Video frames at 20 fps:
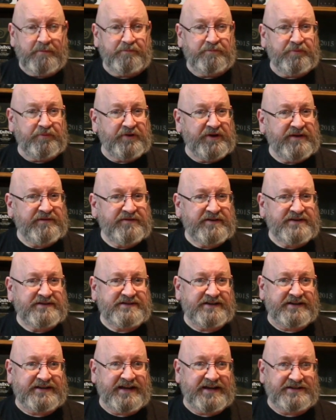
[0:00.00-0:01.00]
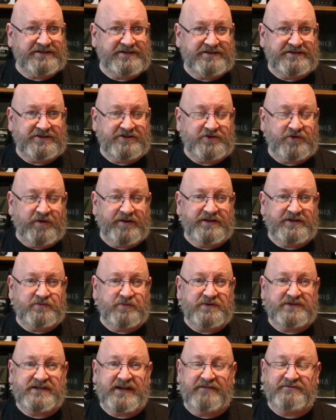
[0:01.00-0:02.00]
Previous occasions, enjoying this
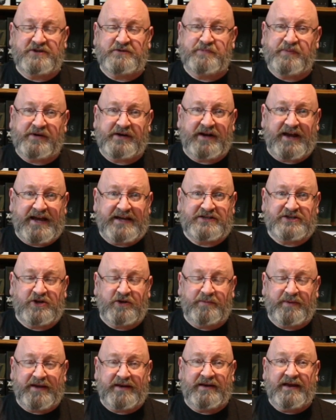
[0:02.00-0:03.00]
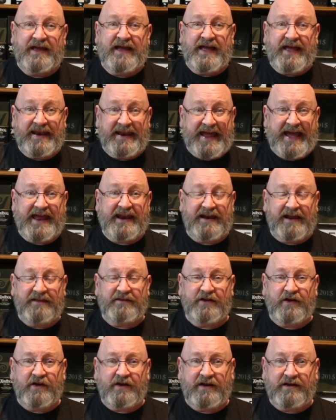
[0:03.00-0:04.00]
whiskey, I've just put an ice cube in and had it
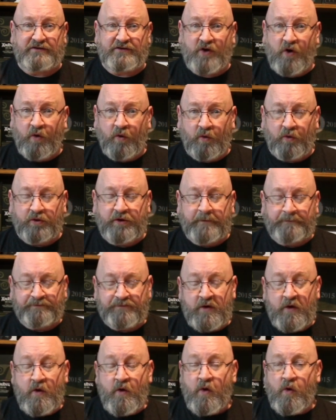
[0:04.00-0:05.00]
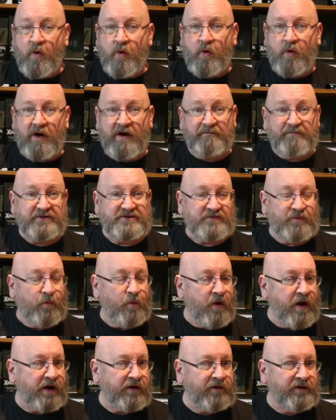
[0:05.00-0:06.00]
a cold, or I put some
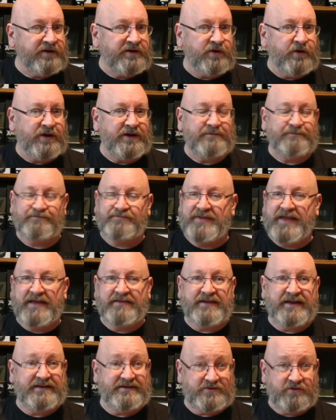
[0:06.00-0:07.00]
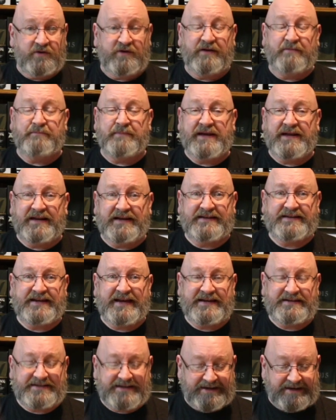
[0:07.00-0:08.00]
water into it and then sort of immediately
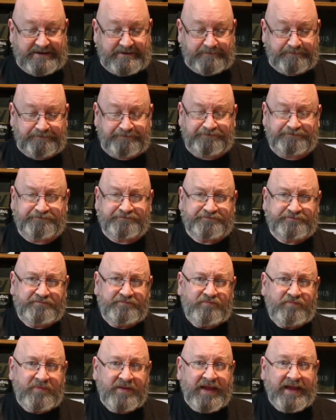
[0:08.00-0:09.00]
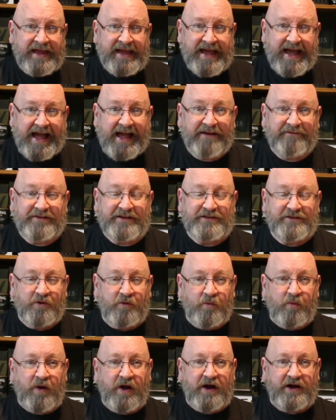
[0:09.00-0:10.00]
tasted it. Having the
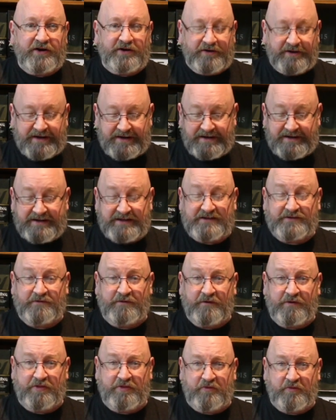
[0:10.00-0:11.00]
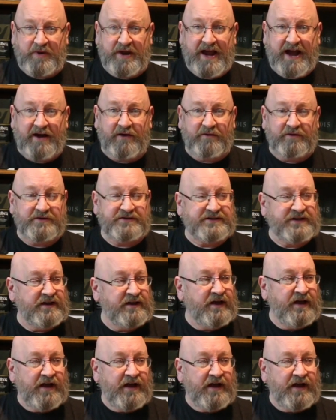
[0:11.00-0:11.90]
water into this for 3 hours,